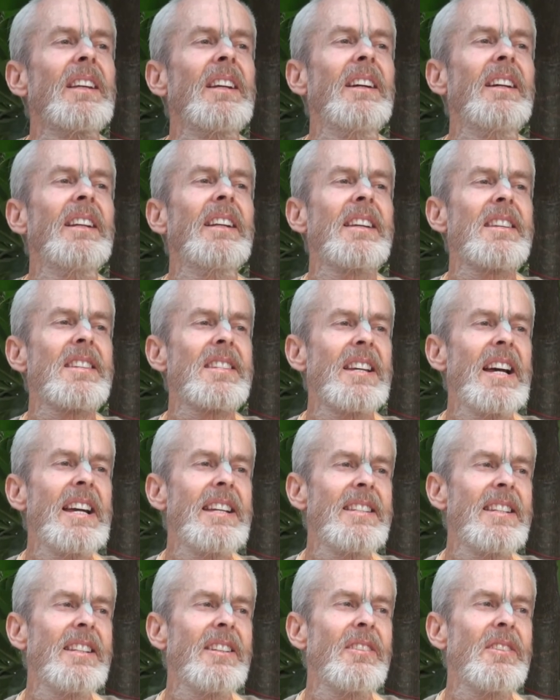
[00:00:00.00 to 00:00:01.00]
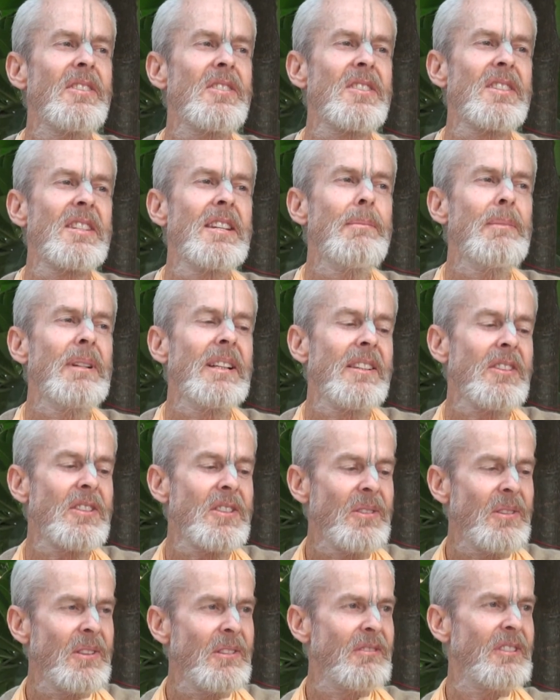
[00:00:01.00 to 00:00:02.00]
an excitant or a stimulant
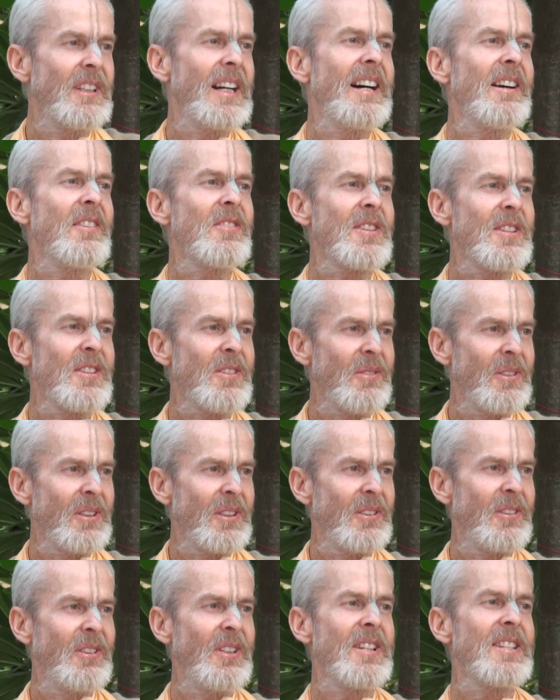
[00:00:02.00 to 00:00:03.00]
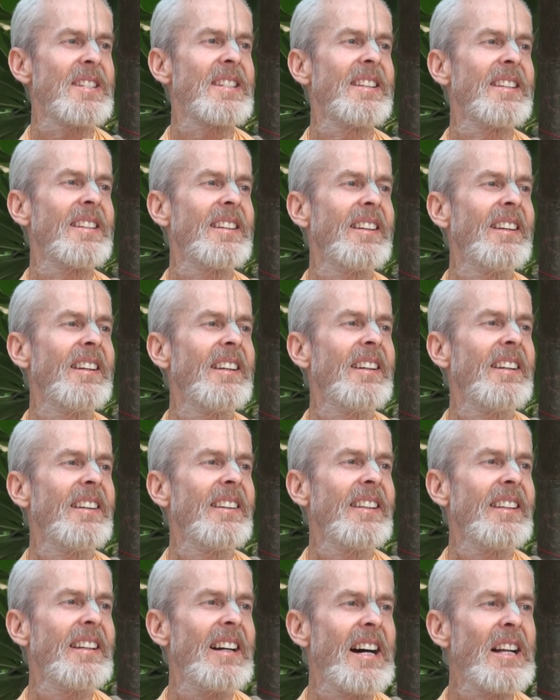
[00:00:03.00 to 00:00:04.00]
to arouse and to increase
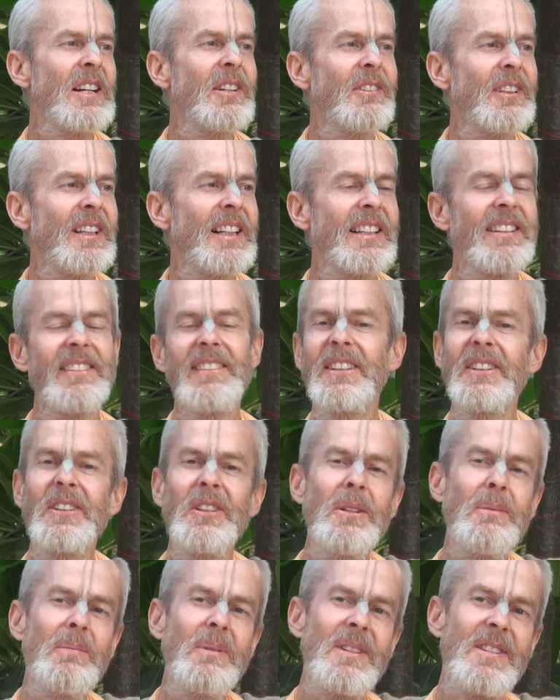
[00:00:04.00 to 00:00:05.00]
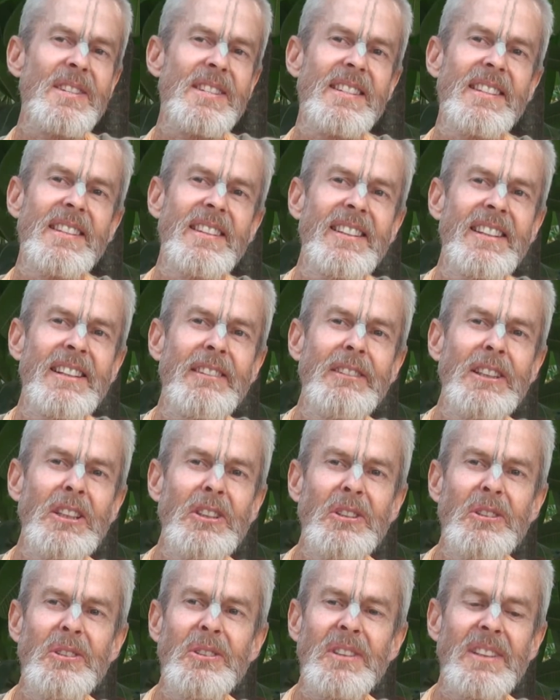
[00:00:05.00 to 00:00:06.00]
the anurag of the gopis, the
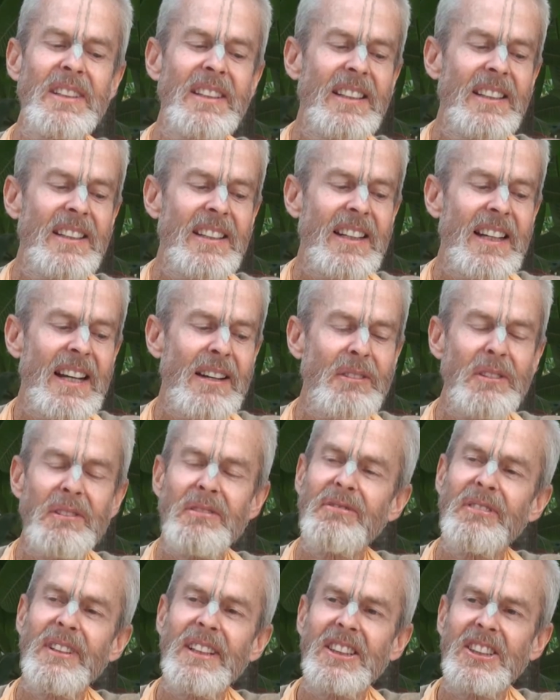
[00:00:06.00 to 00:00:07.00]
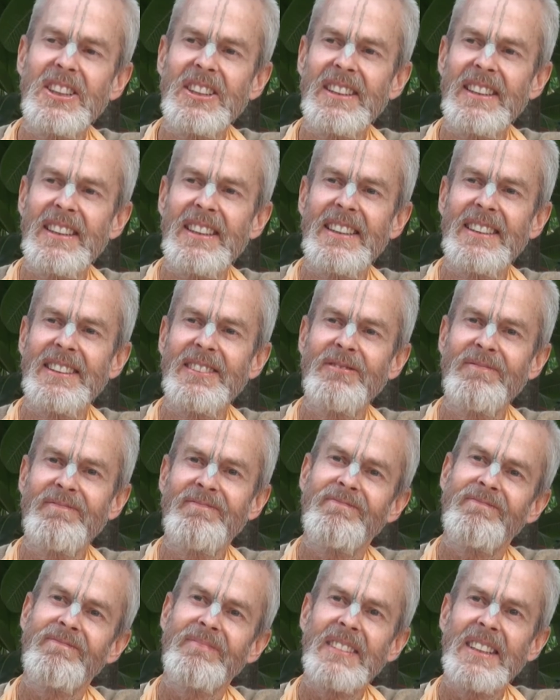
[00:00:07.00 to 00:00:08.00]
renewed, ever-fresh
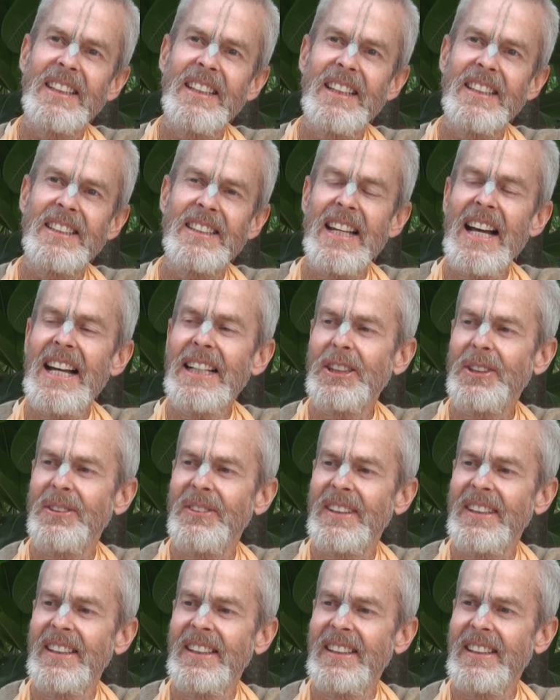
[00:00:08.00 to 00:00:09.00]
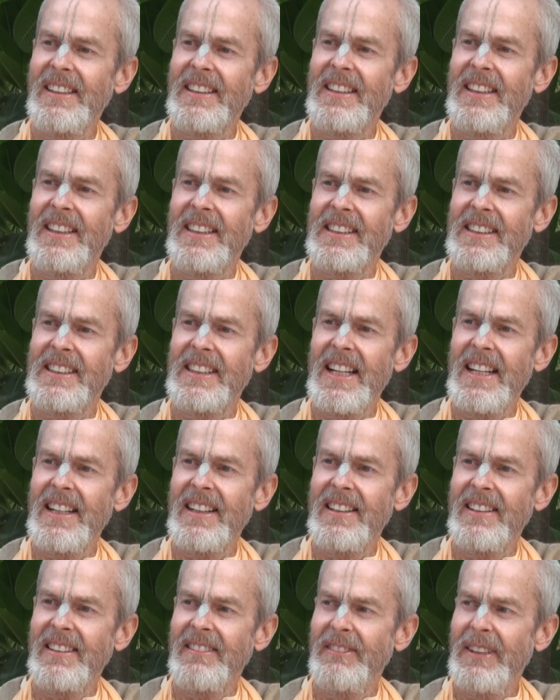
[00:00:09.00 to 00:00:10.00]
attachment and
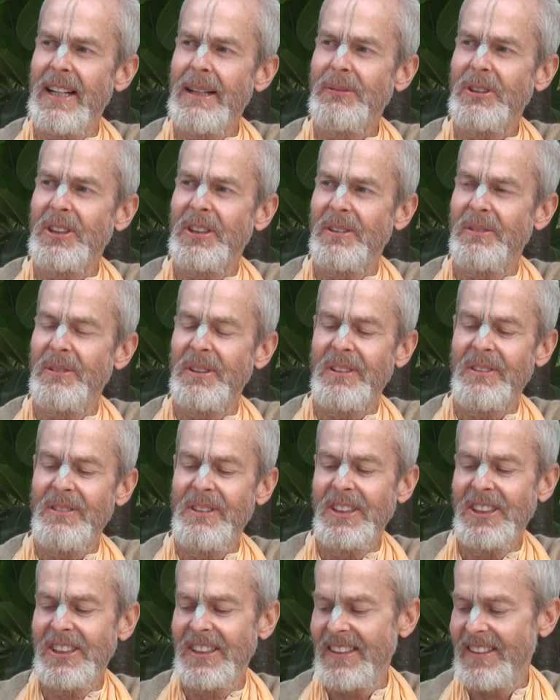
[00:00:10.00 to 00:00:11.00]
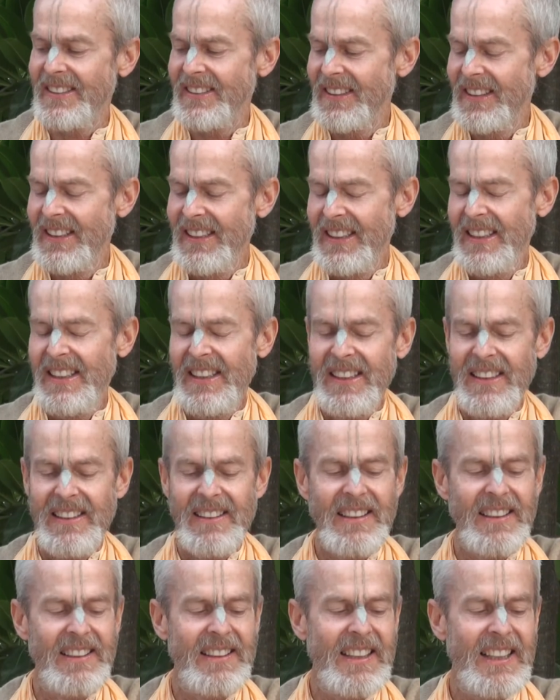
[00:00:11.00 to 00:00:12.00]
ecstatic rapture with Krishna,
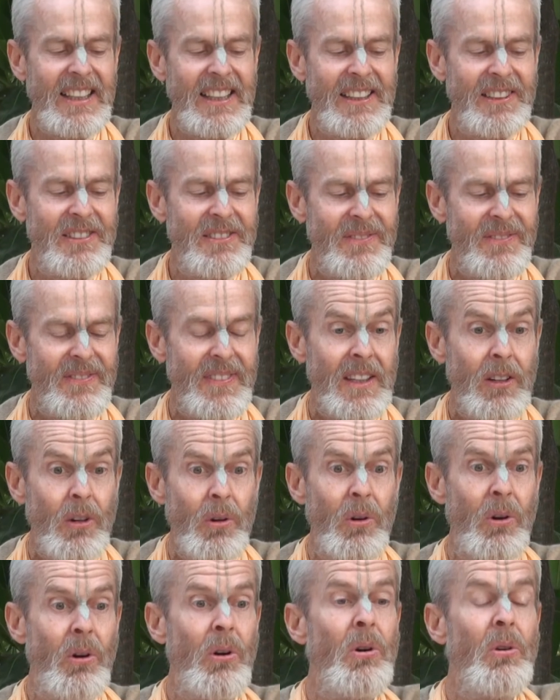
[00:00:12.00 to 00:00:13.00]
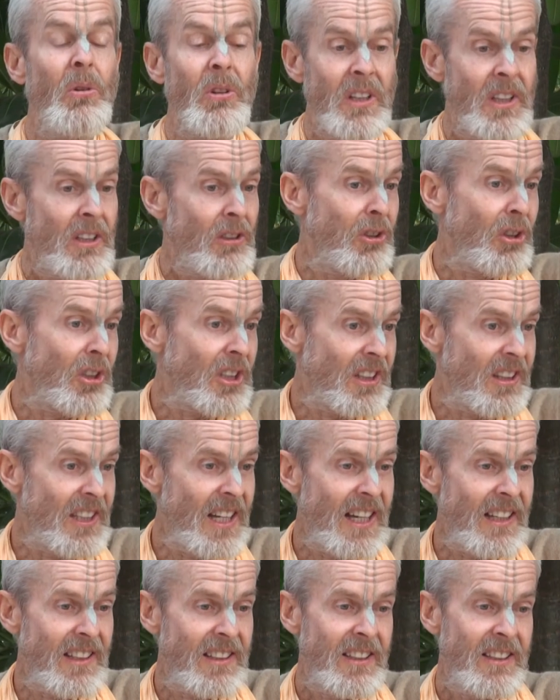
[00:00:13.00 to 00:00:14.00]
that they, look at
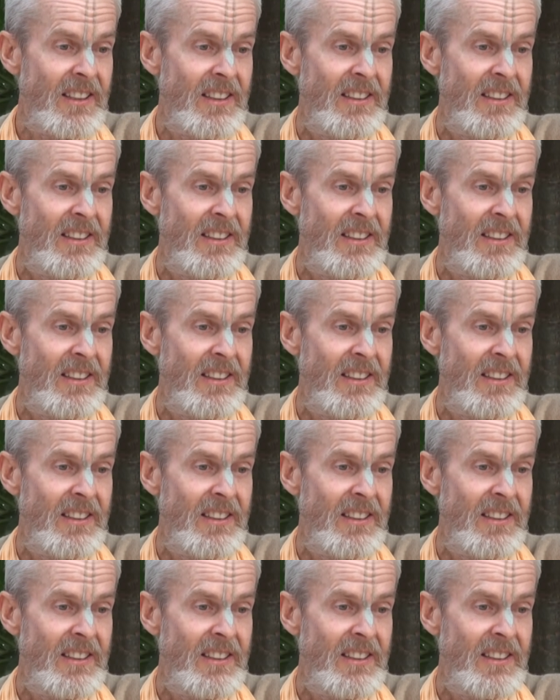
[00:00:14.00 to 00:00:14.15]
that.